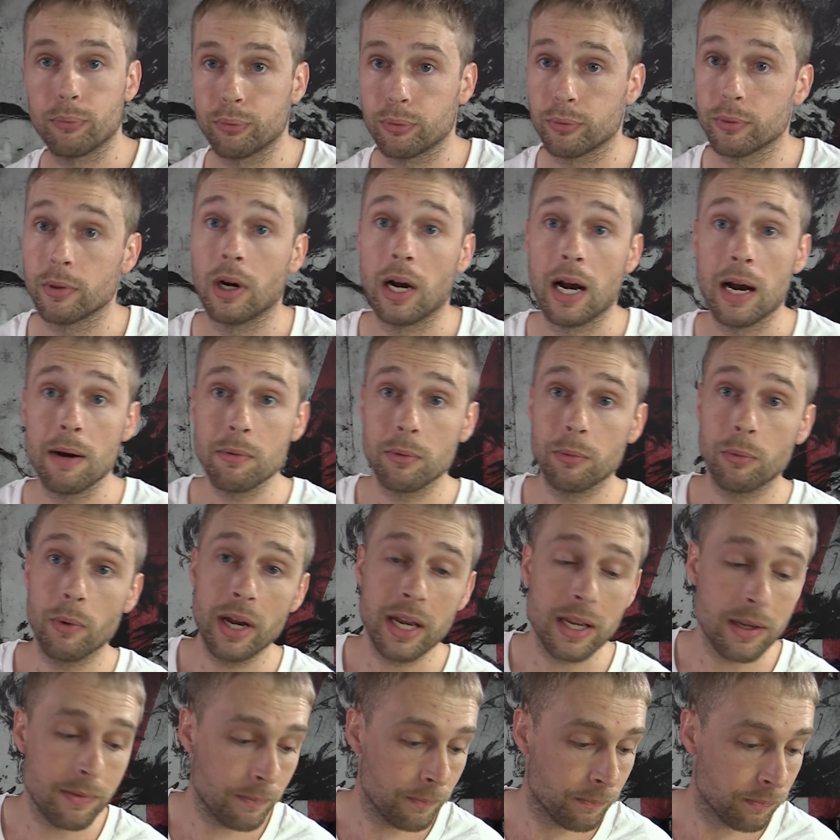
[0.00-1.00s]
I will
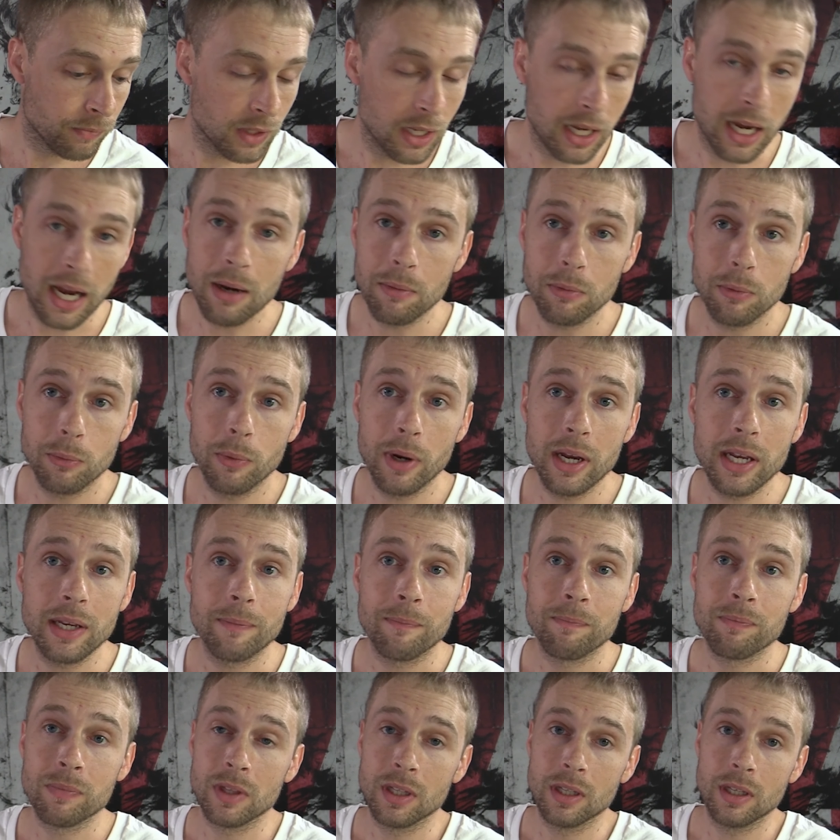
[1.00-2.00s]
wait. I will wait.
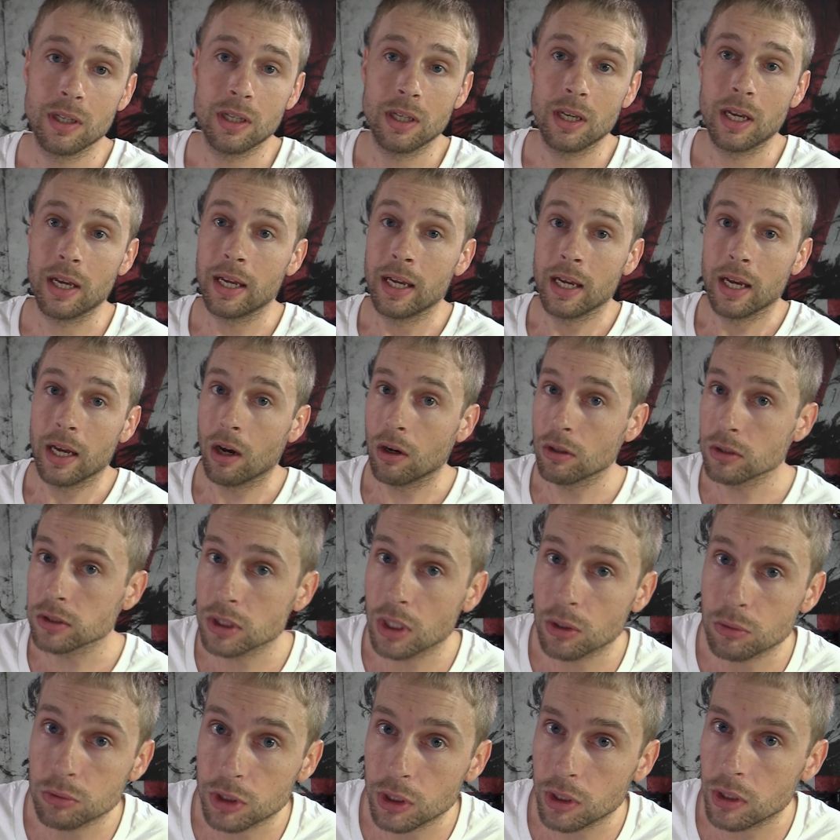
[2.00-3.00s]

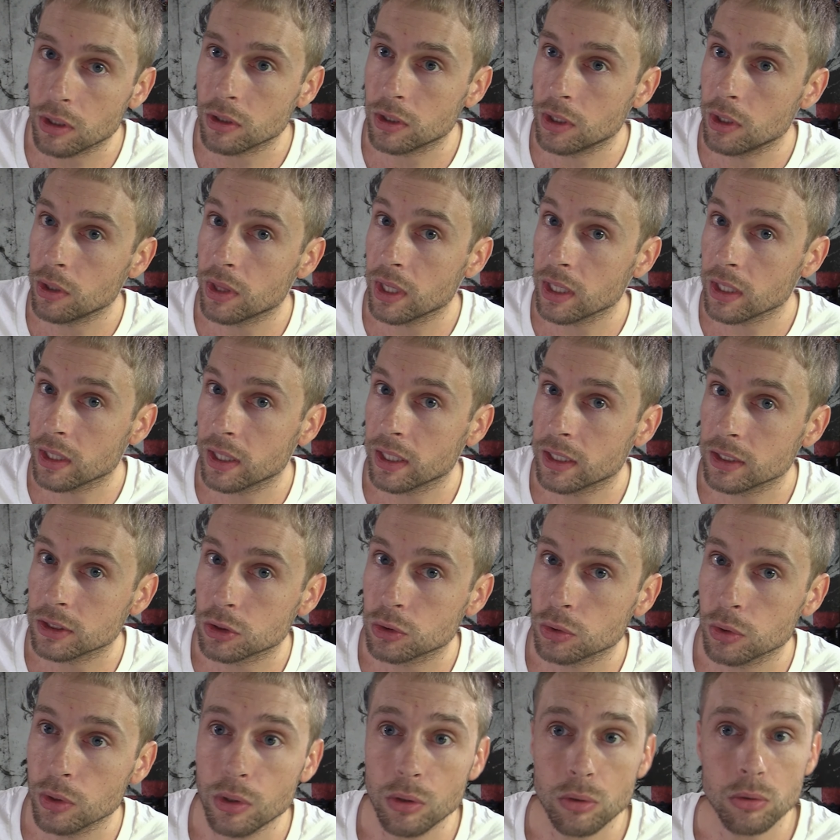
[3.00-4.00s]
Also, do you think that it's
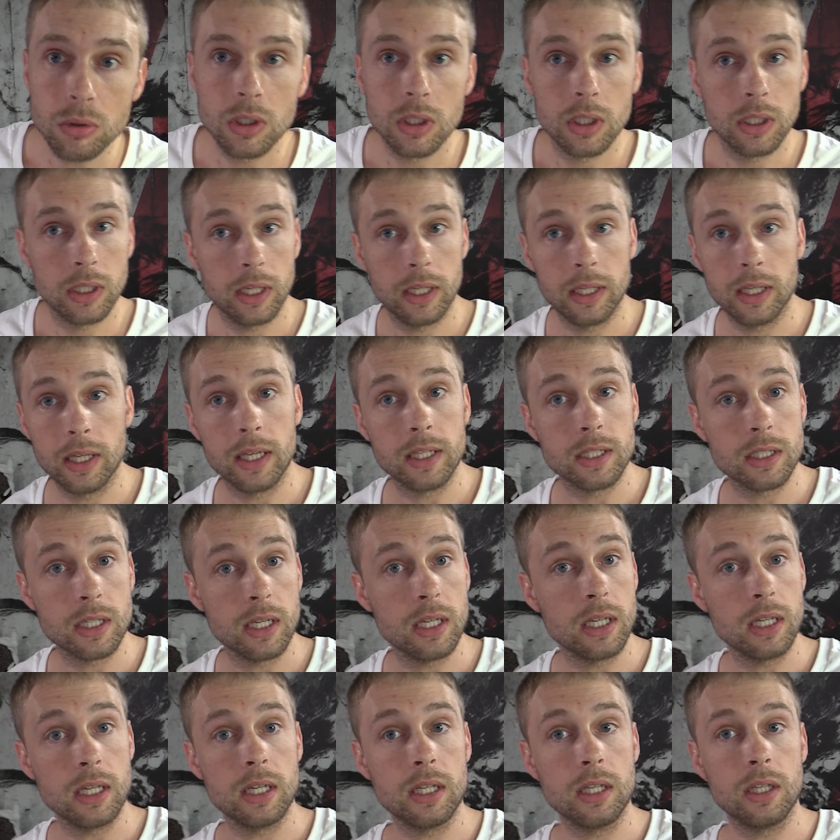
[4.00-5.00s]
true?
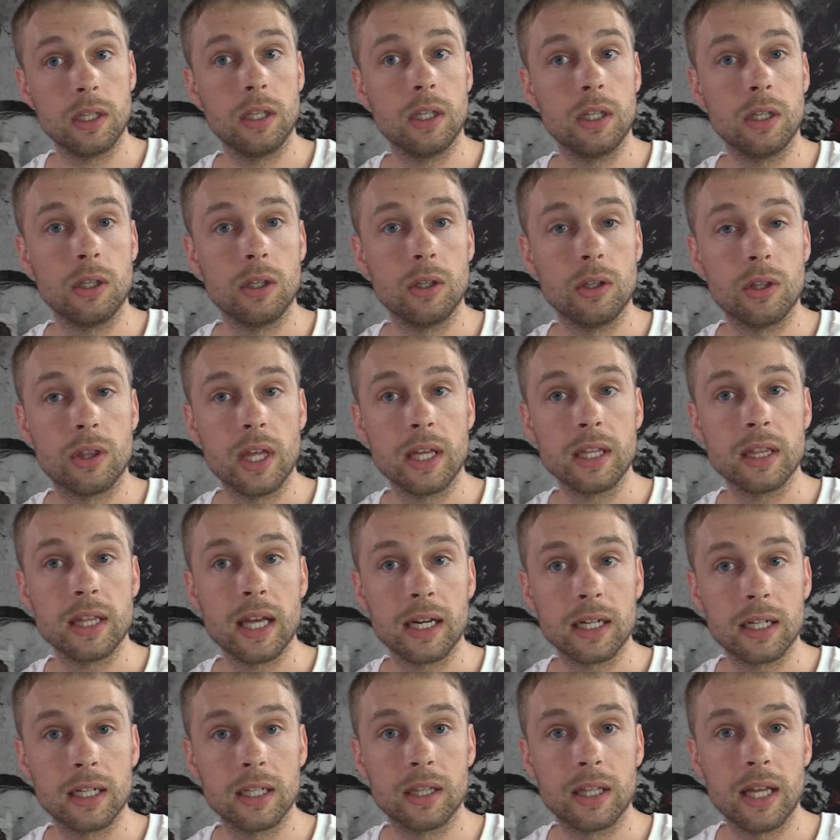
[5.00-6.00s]
You think
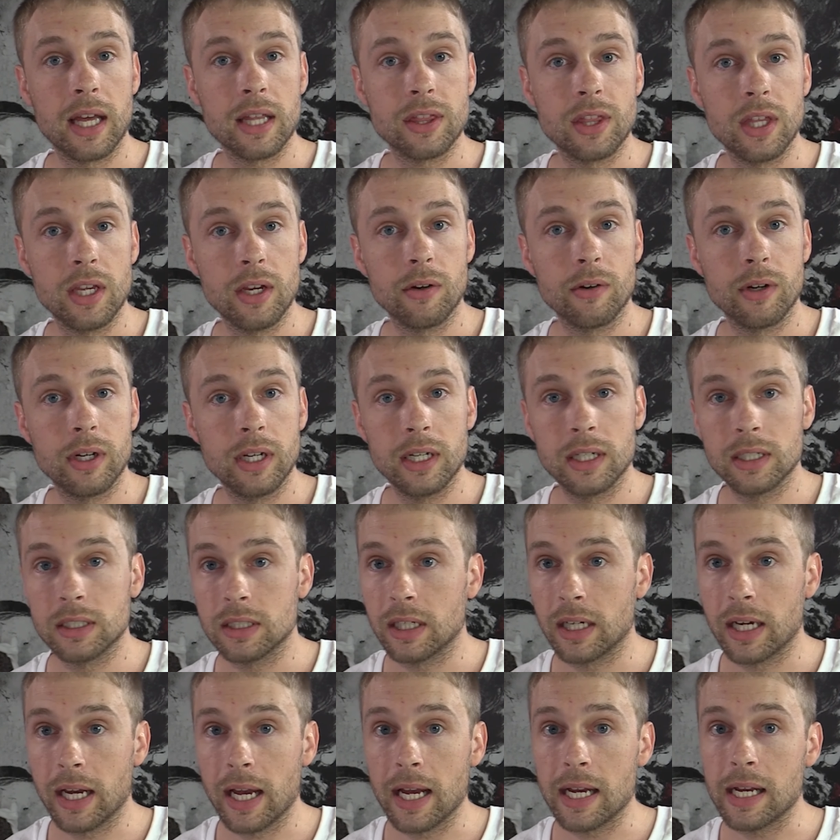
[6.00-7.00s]
that theory
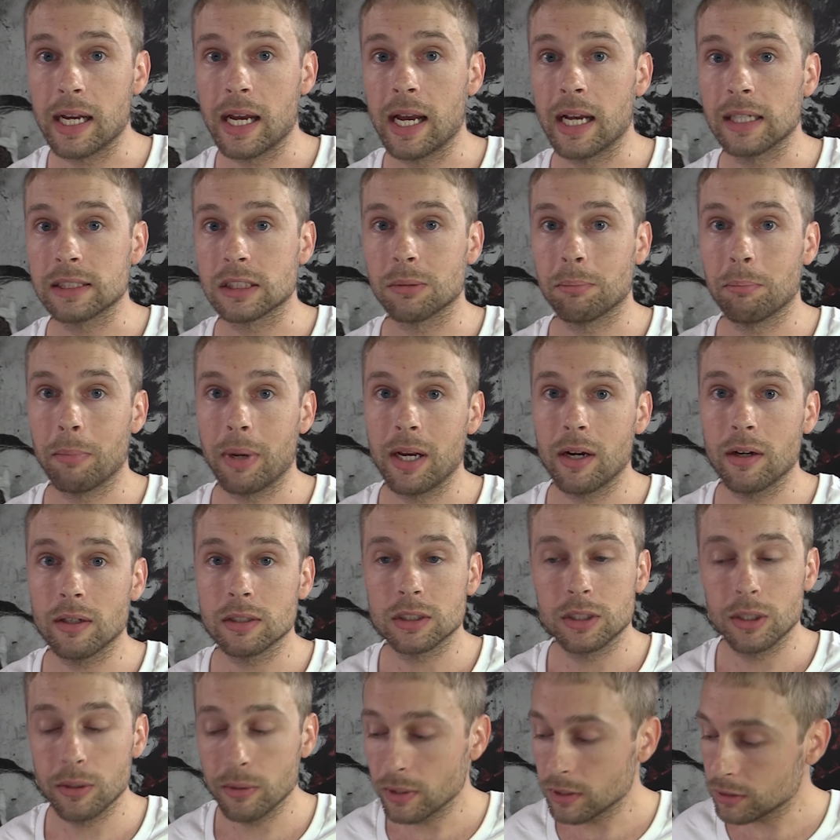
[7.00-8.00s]
has some merit
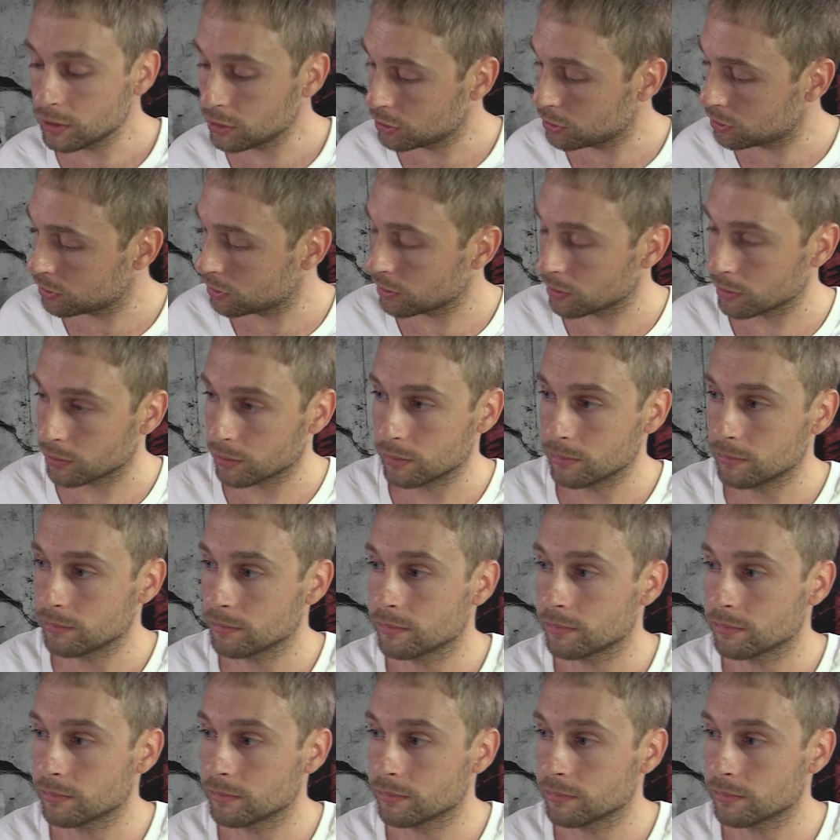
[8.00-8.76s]
to it? Shoot.